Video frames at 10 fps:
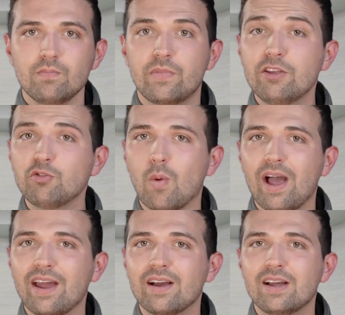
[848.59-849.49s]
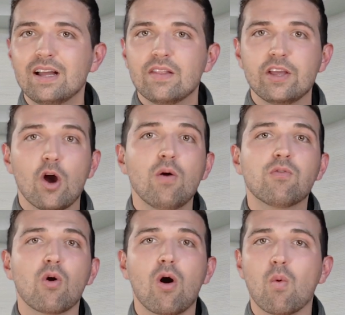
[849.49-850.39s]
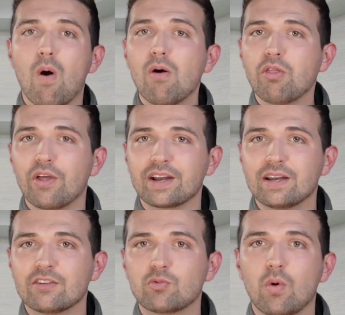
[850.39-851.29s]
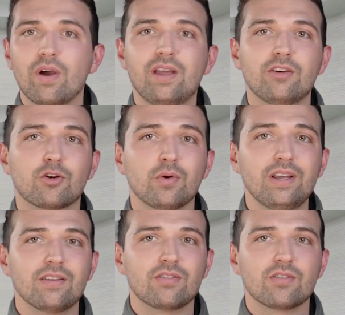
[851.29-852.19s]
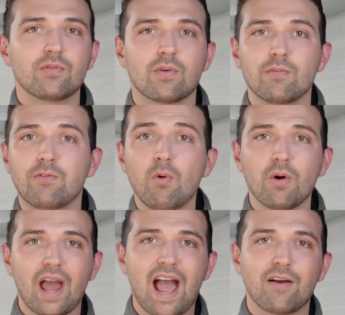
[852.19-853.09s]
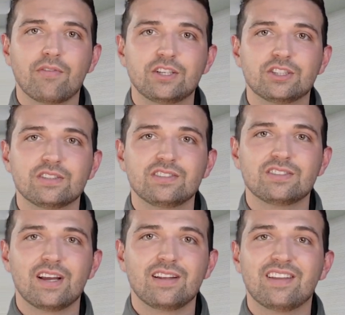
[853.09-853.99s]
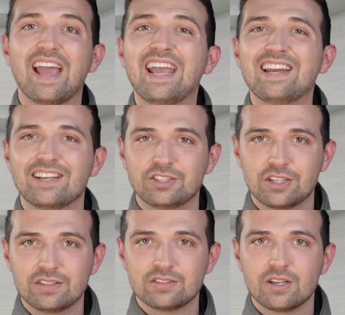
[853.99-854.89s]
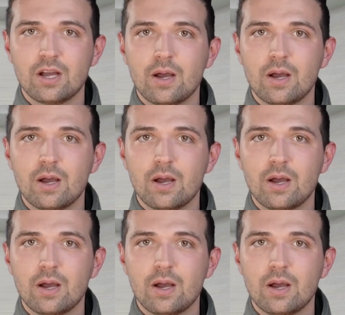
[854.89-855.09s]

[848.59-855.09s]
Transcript: This way, the overall wall thickness will increase from 4.5 inches to 8 inches,